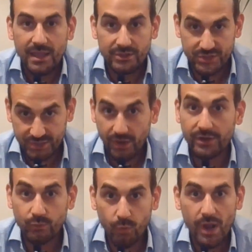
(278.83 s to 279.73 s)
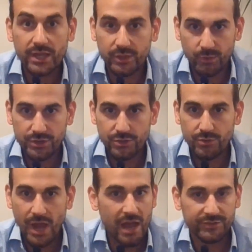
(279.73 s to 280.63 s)
starting working with
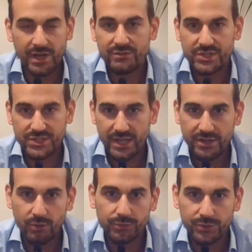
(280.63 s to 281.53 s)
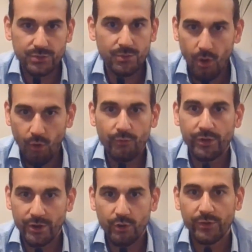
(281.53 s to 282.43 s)
you after having said no to you
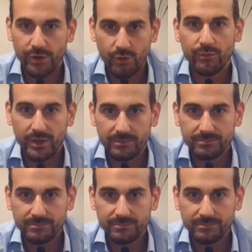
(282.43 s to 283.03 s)
over and over and over.